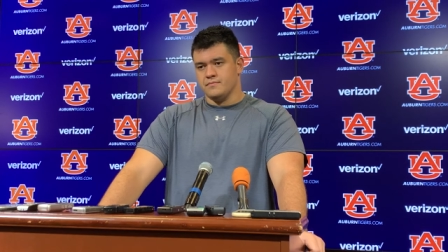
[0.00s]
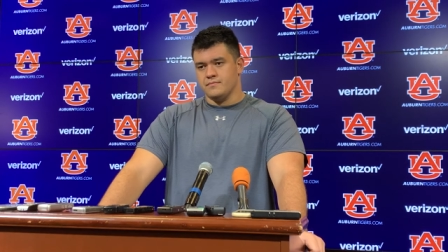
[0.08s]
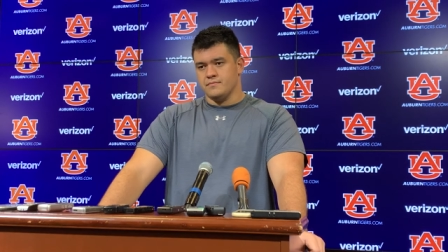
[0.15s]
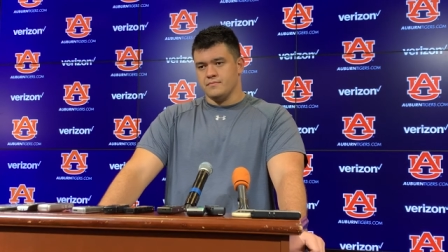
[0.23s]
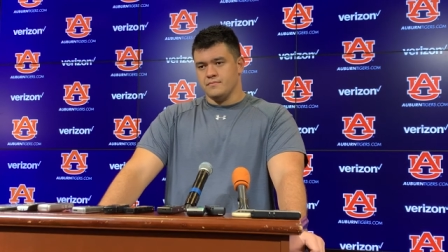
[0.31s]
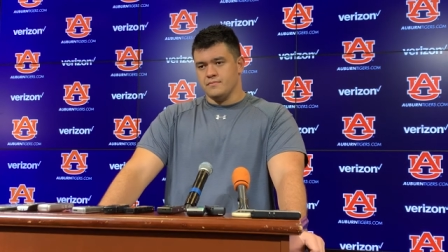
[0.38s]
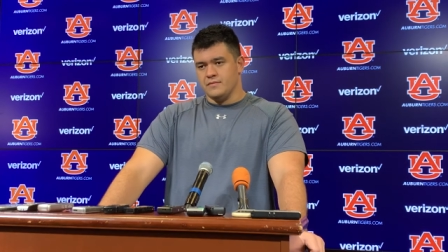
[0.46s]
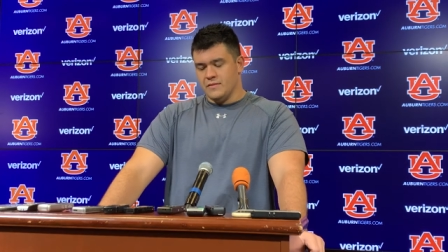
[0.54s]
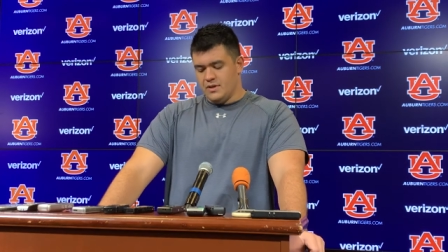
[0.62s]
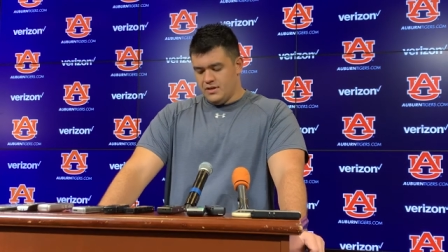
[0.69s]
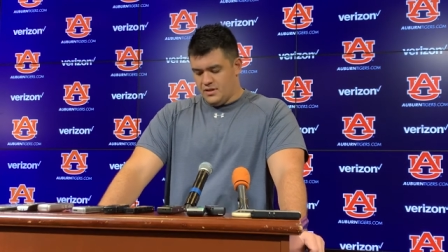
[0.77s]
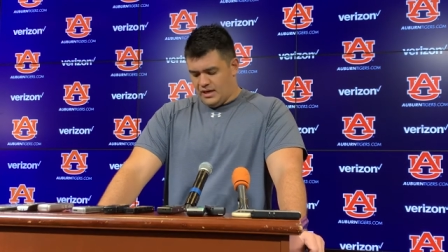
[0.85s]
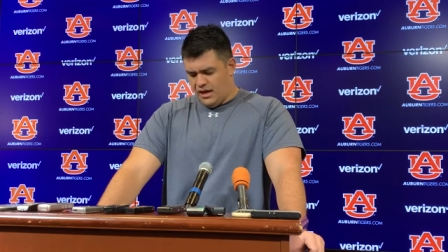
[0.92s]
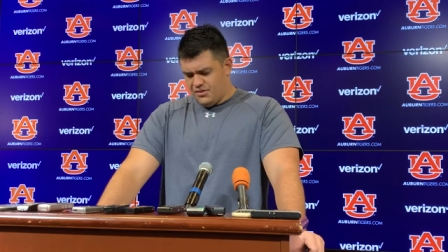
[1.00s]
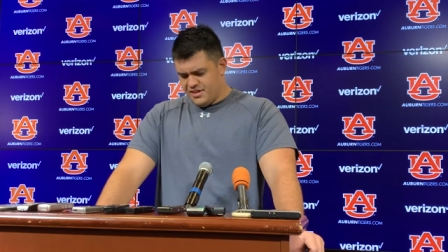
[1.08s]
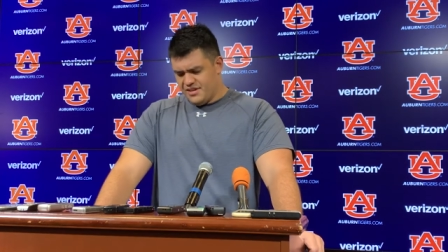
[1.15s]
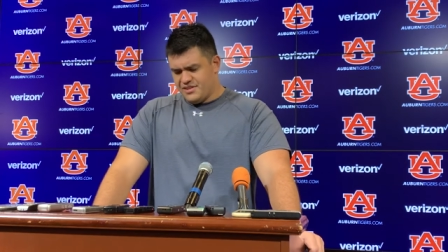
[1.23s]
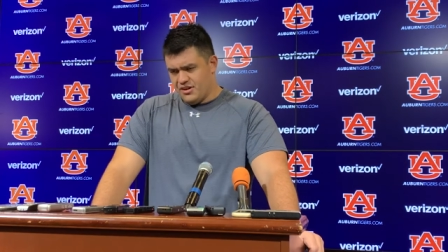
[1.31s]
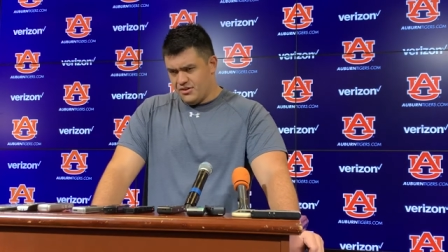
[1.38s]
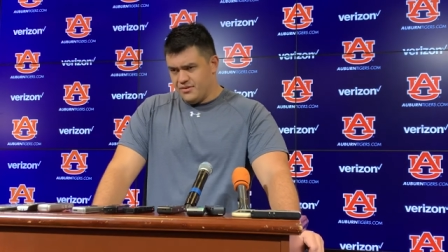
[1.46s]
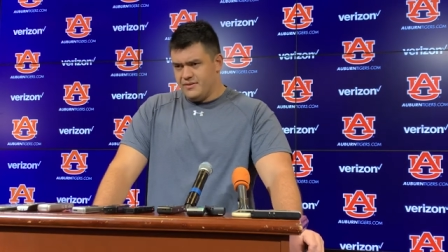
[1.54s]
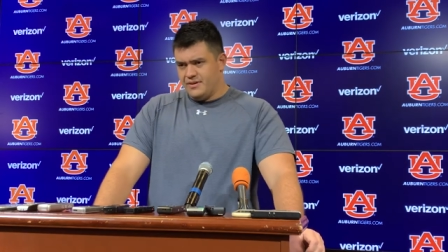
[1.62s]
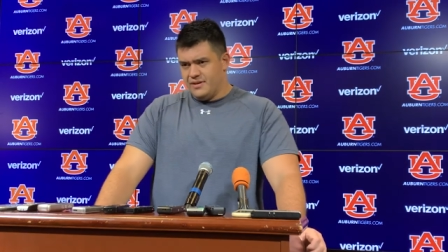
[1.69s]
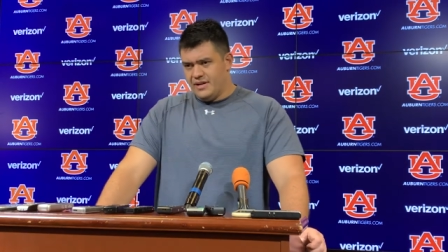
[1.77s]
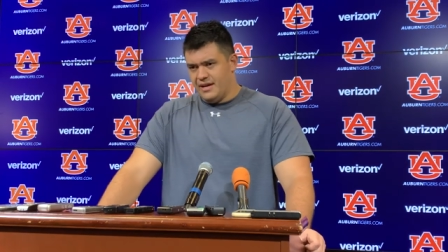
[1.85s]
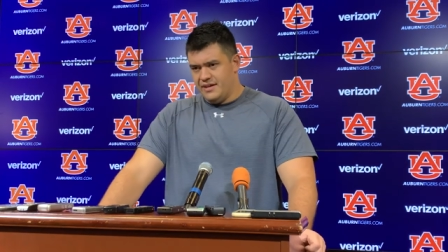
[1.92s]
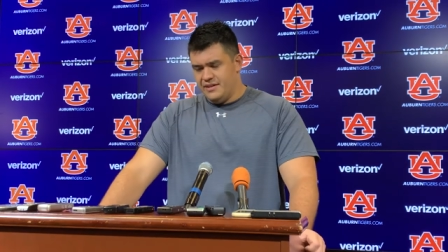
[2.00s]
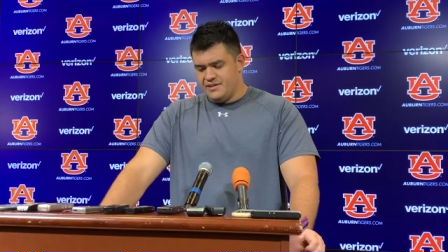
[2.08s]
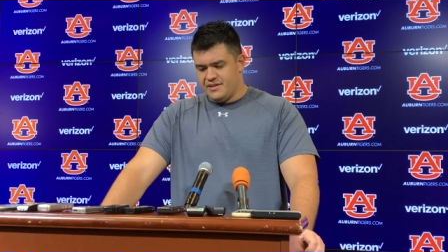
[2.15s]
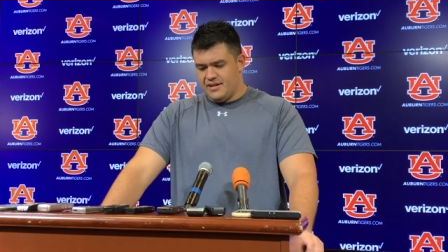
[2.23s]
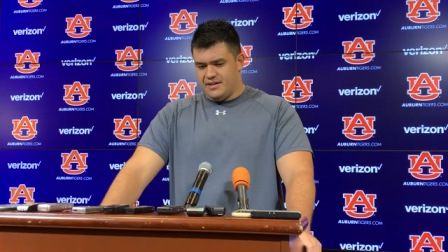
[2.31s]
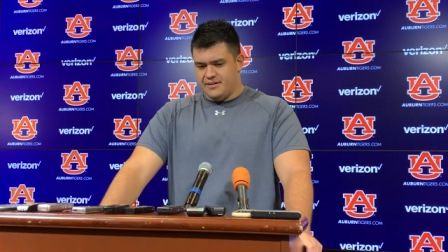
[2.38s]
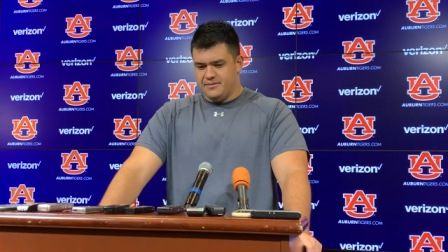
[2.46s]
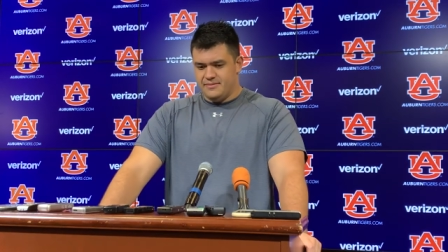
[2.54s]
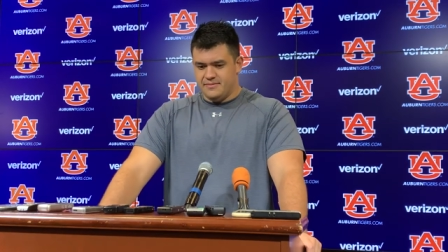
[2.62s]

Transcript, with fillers: So. I would say so. Yeah, he's uh,